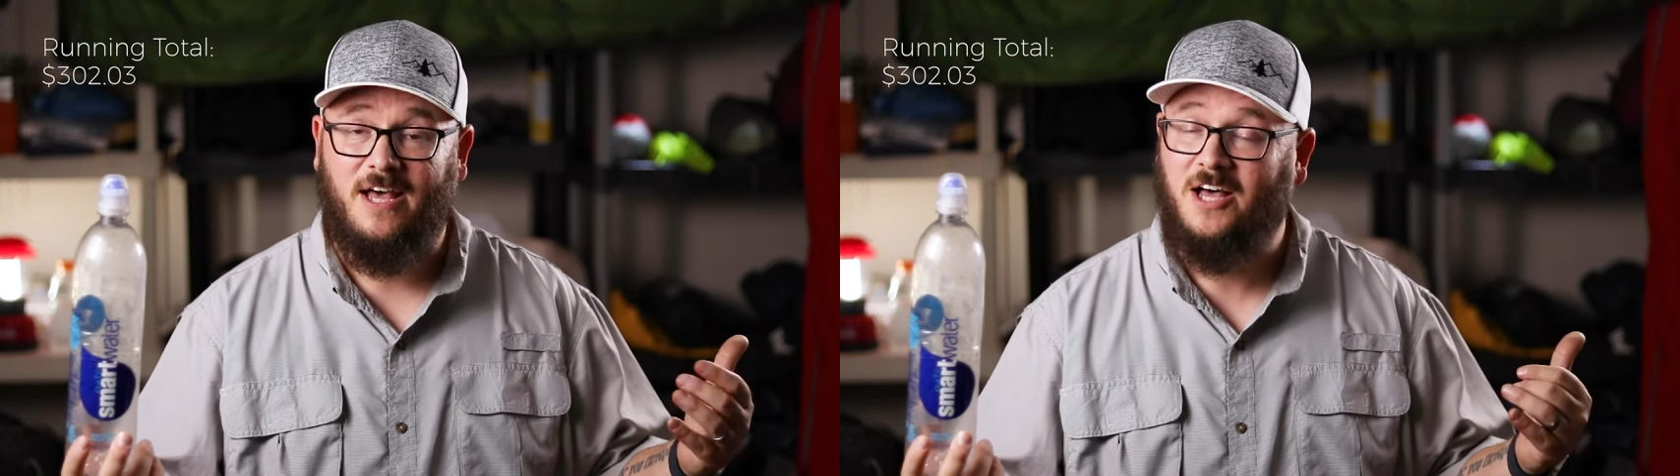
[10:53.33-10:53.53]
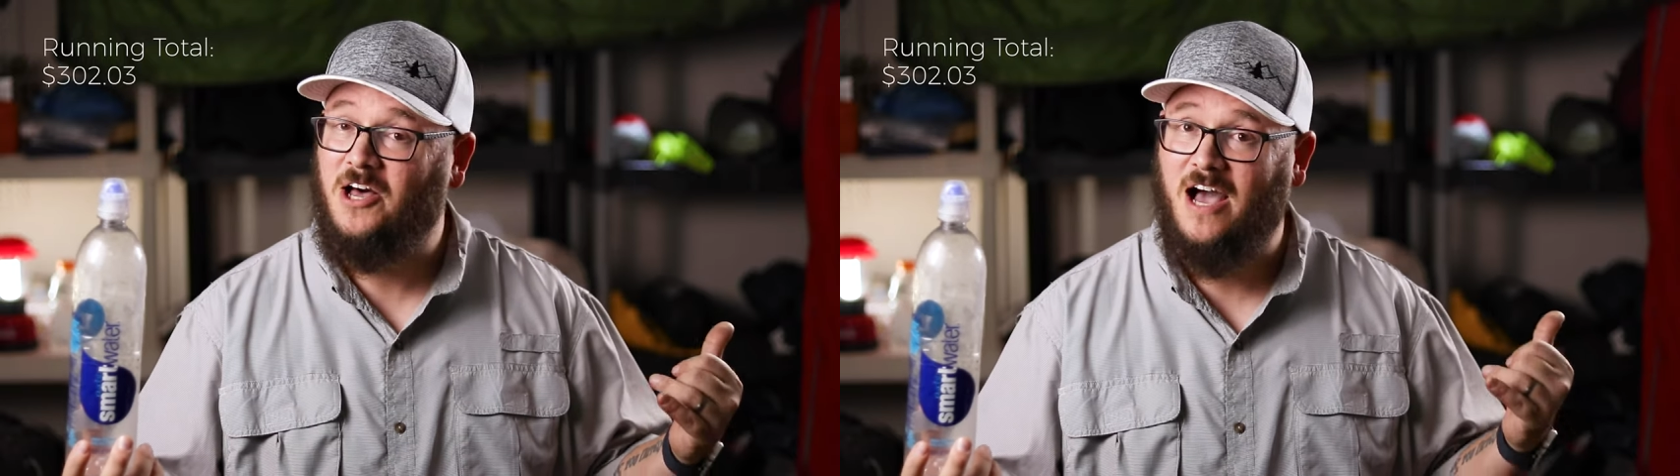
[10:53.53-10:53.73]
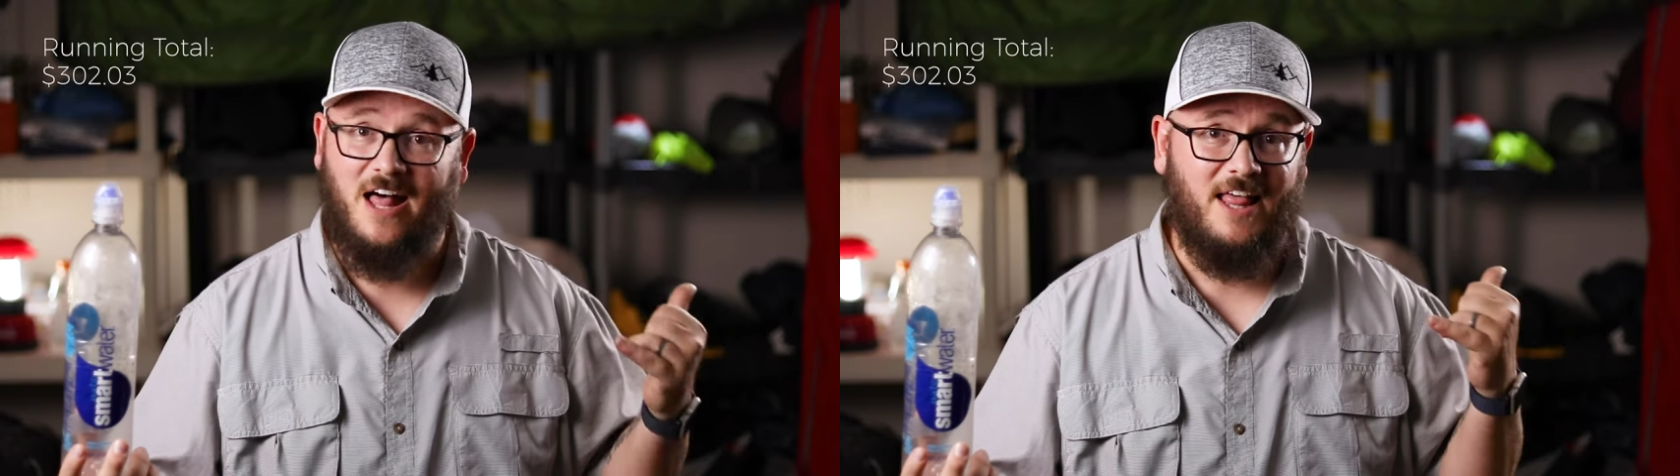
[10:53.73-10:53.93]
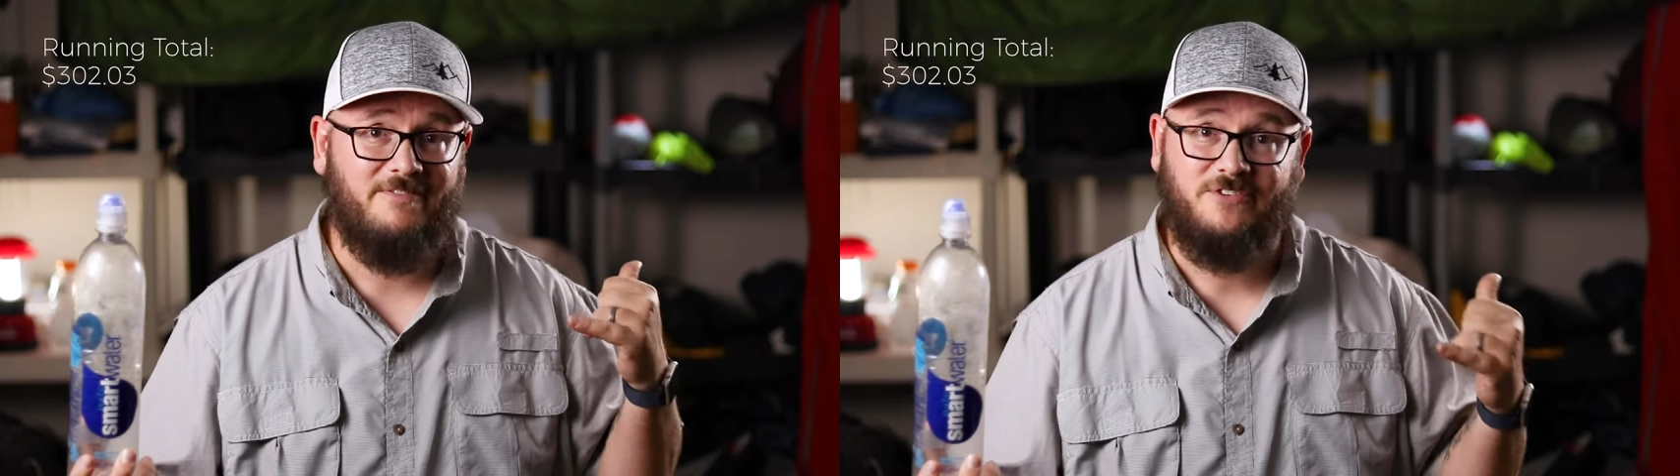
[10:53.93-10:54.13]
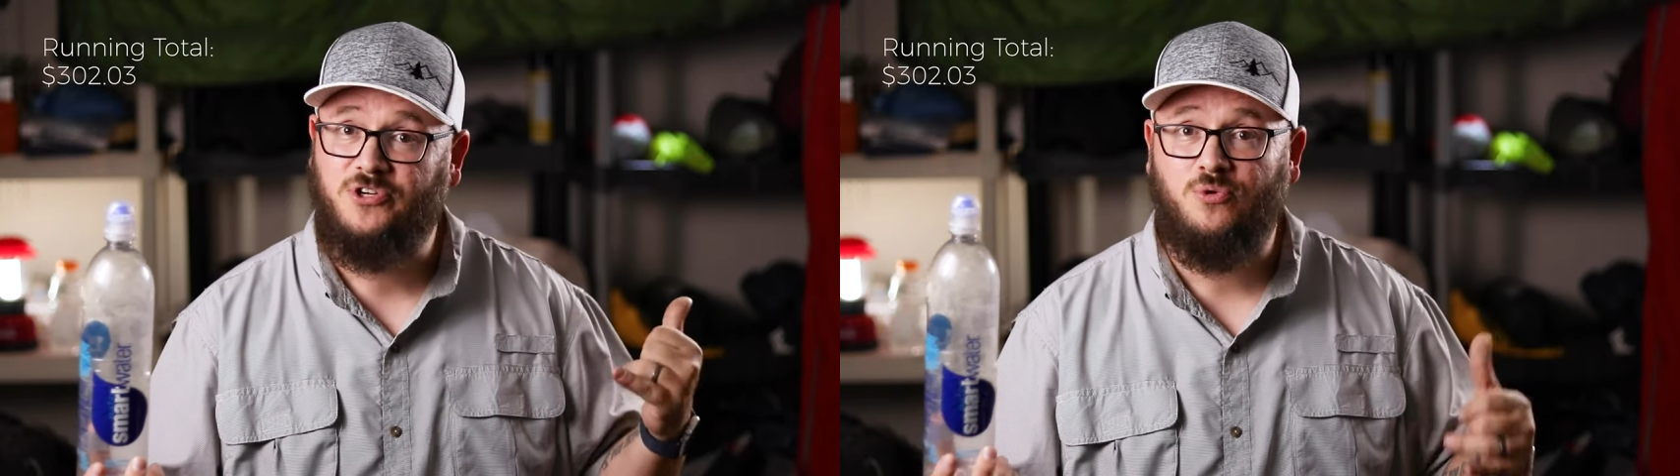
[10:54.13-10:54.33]
I'll
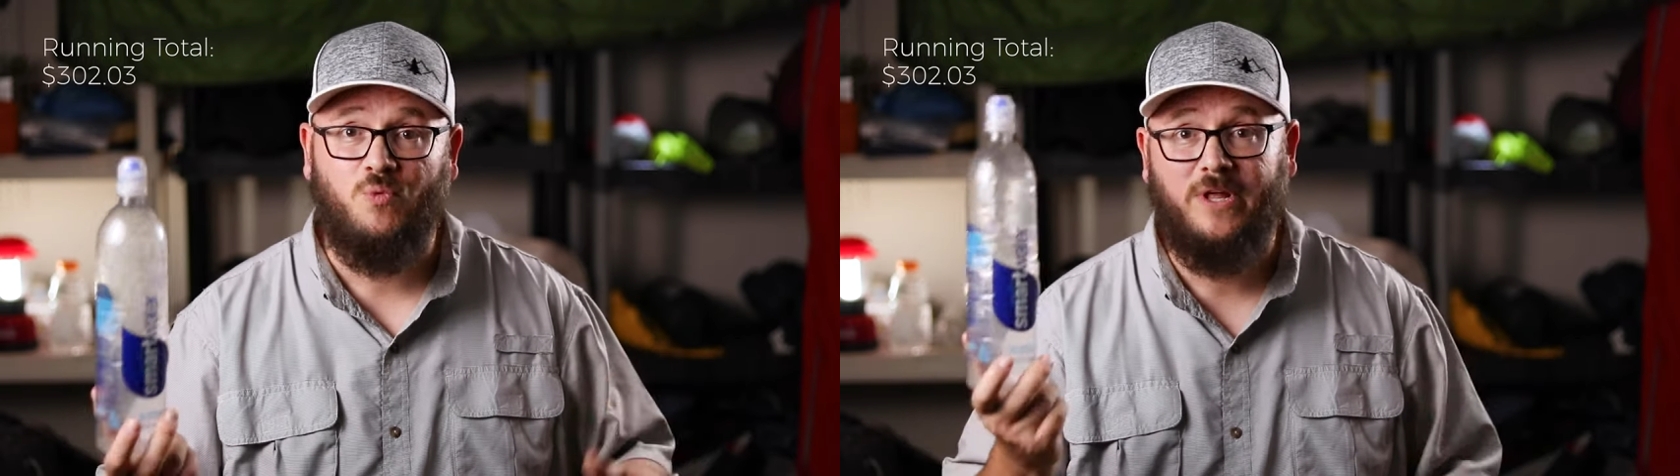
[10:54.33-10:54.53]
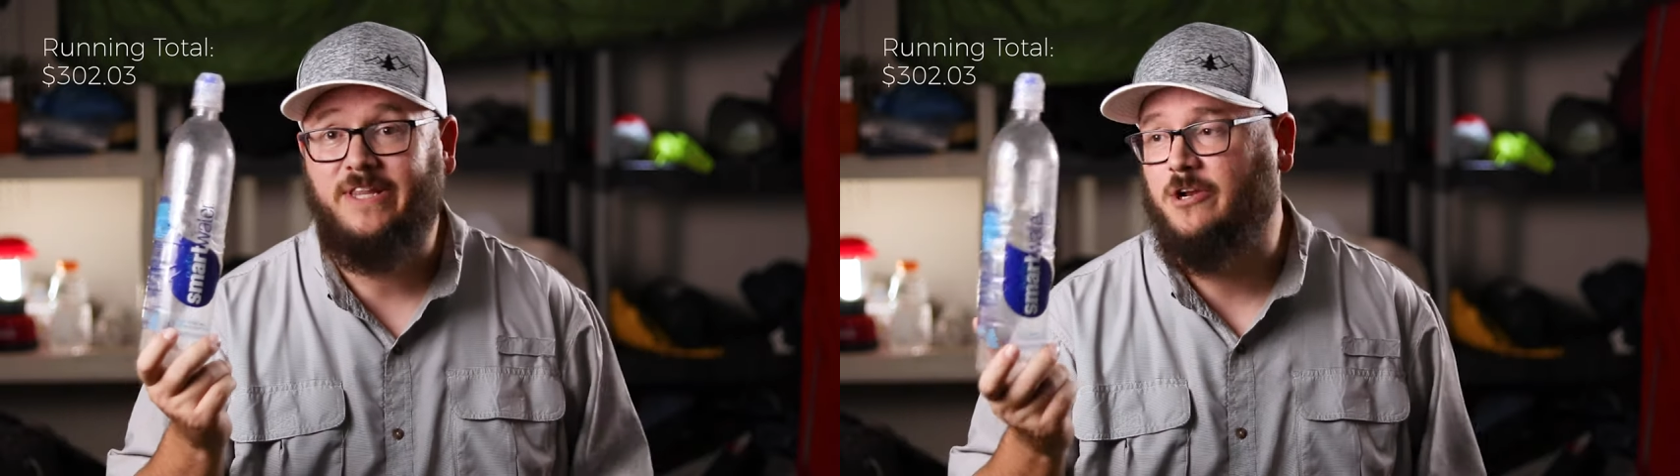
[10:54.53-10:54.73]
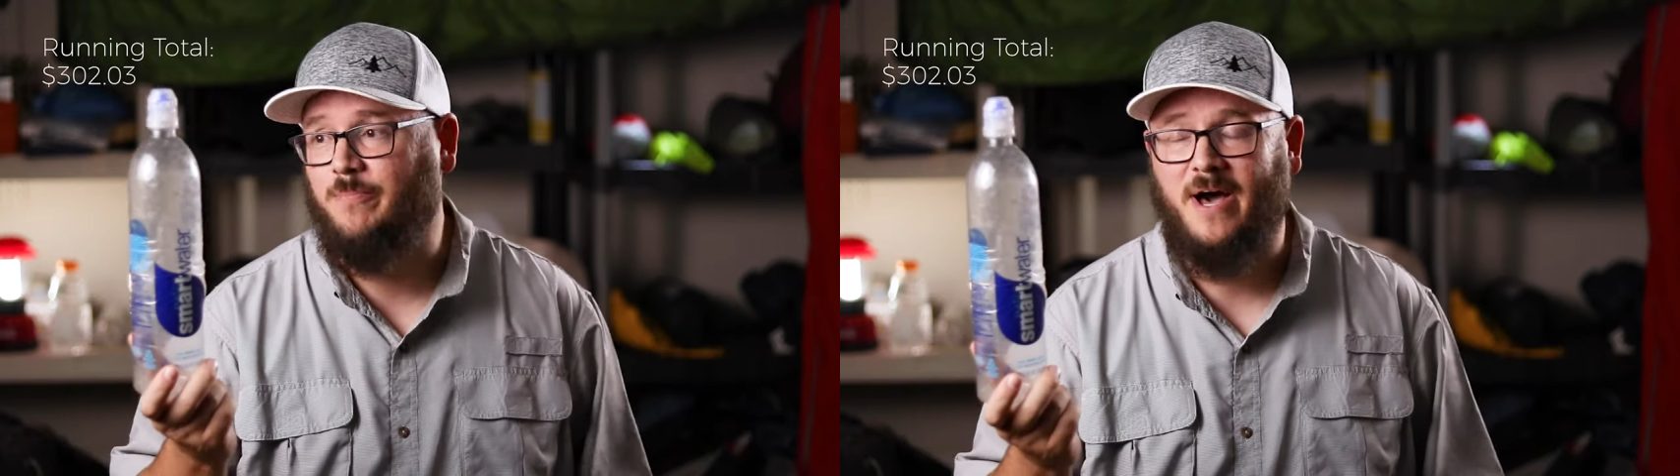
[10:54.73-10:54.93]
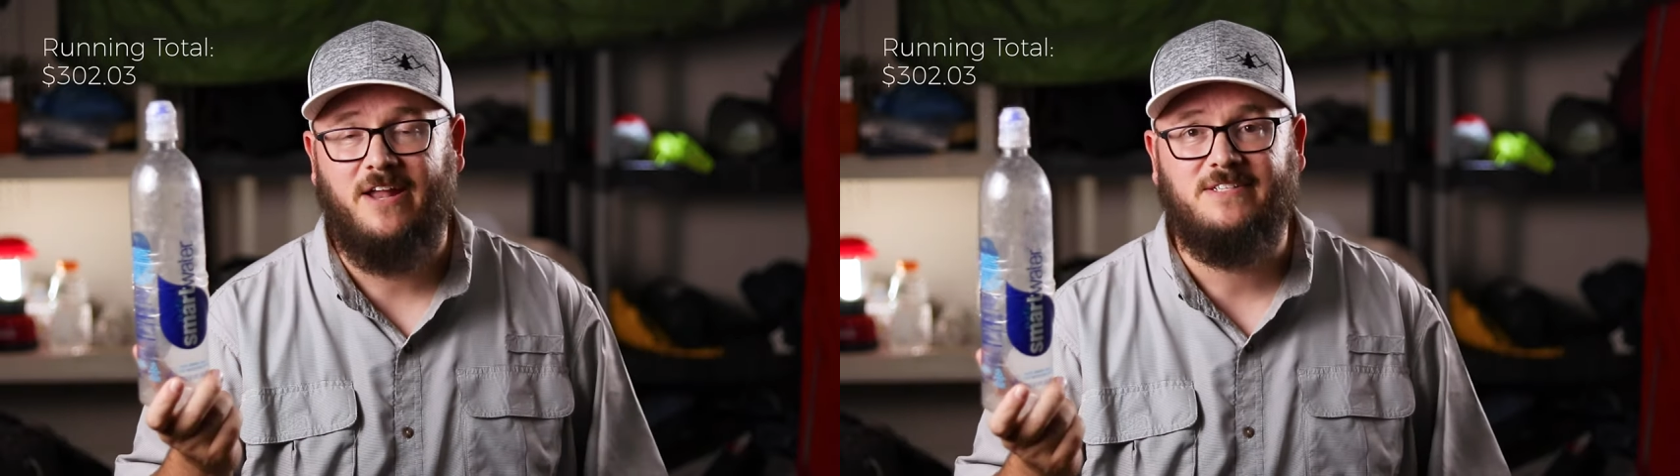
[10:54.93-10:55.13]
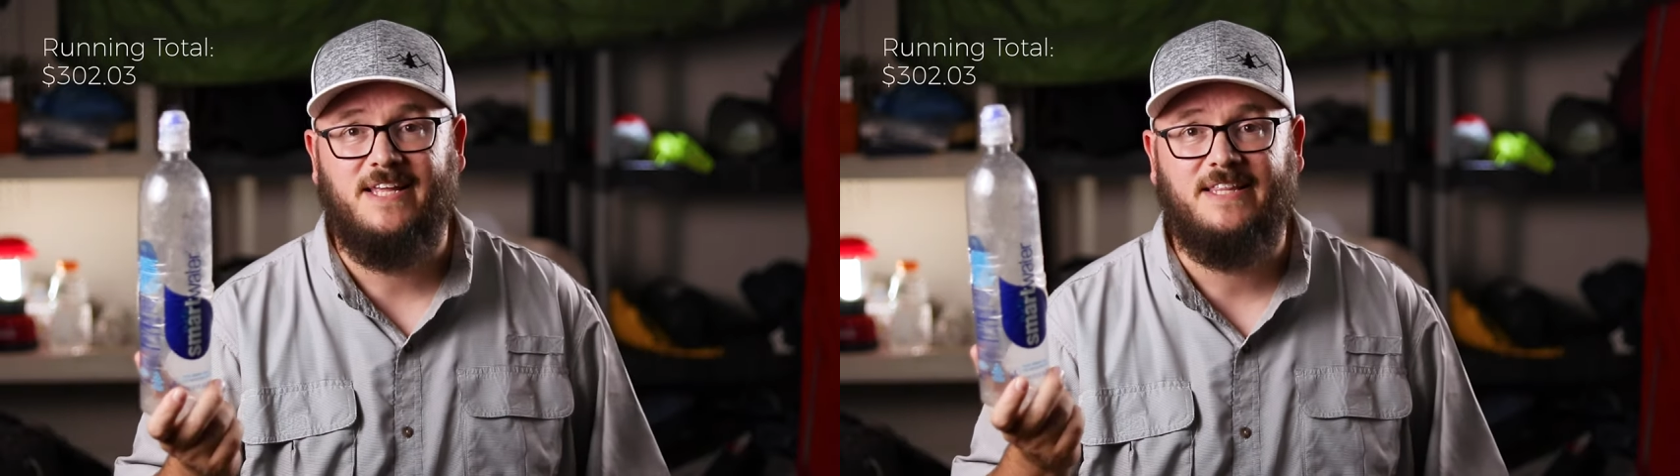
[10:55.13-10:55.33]
have 2 1-liter
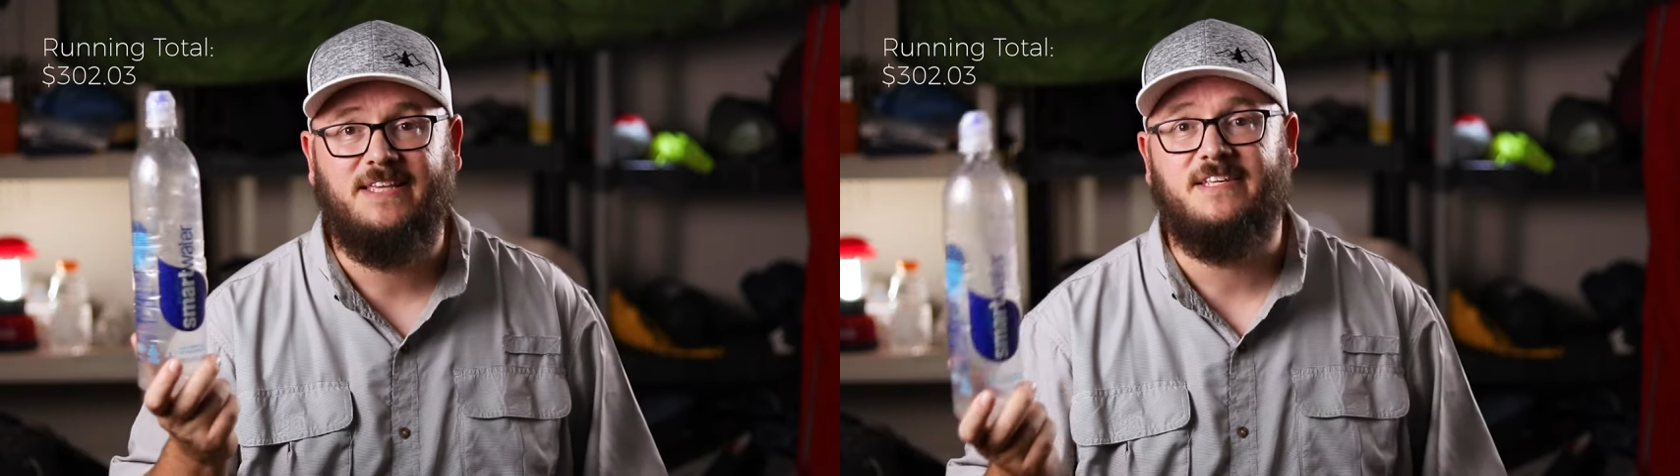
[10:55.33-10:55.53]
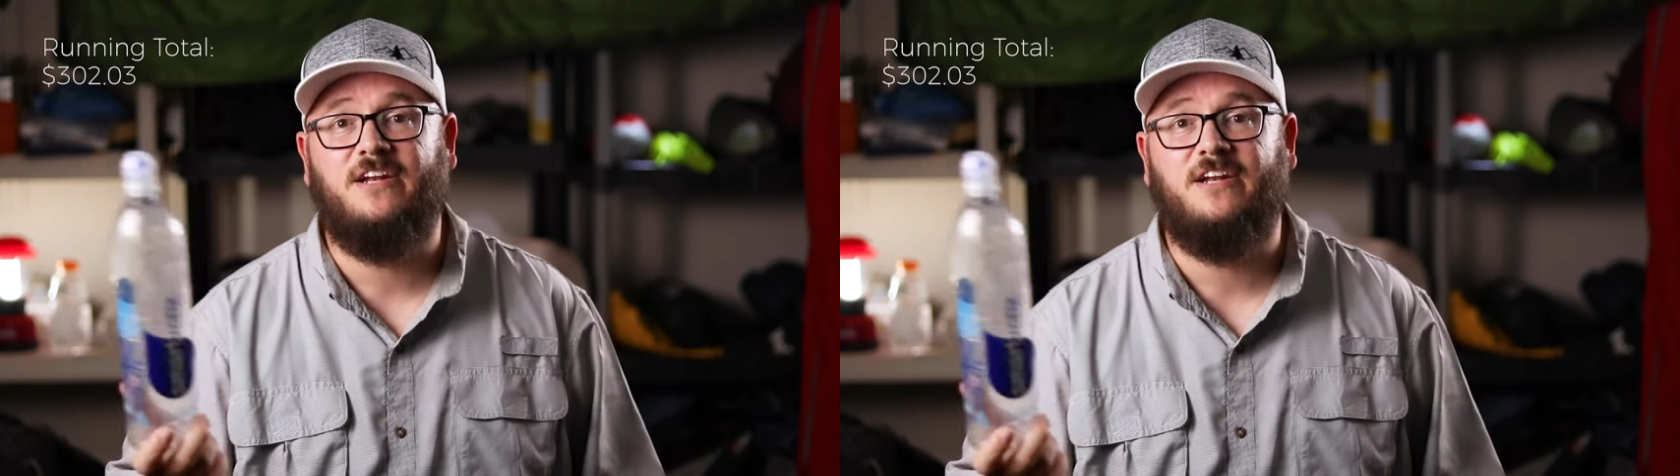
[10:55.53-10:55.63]
bottles like this